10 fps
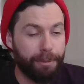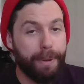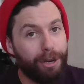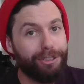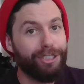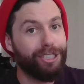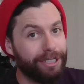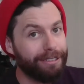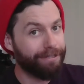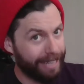bones
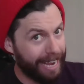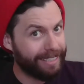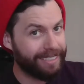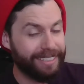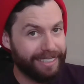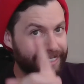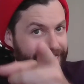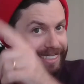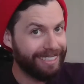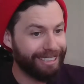shouldn't flex.
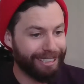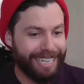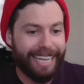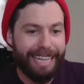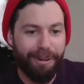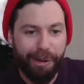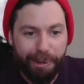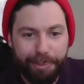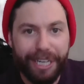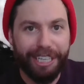You can take that one
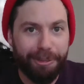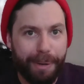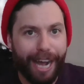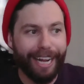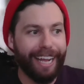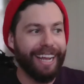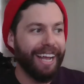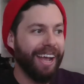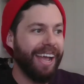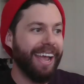and put it in your pocket.
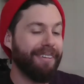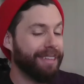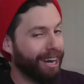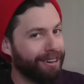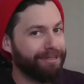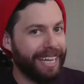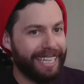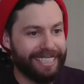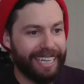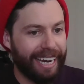If they are
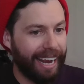flexing,